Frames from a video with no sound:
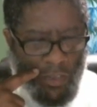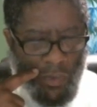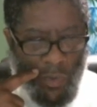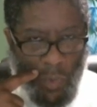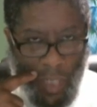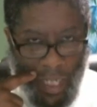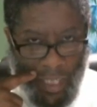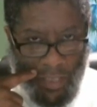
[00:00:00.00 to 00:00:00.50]

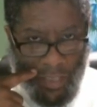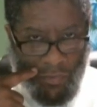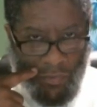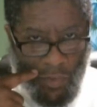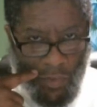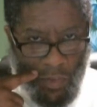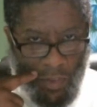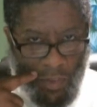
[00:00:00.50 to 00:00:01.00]

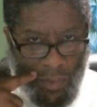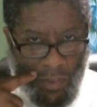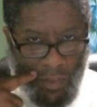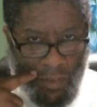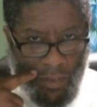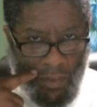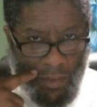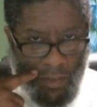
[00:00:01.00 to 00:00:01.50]
transferred
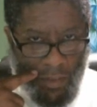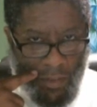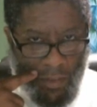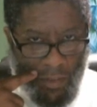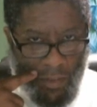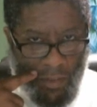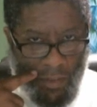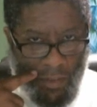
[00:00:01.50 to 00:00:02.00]

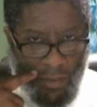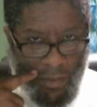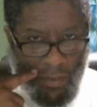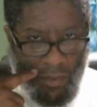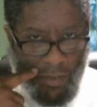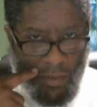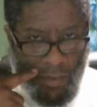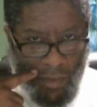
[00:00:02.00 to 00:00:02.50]

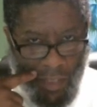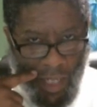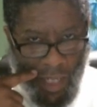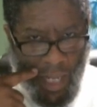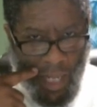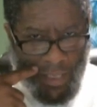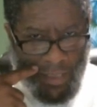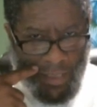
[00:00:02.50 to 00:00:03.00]
to the
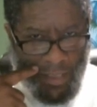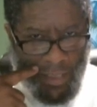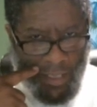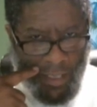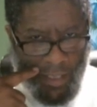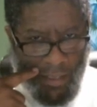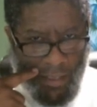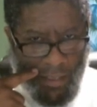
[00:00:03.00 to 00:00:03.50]
Odyssey.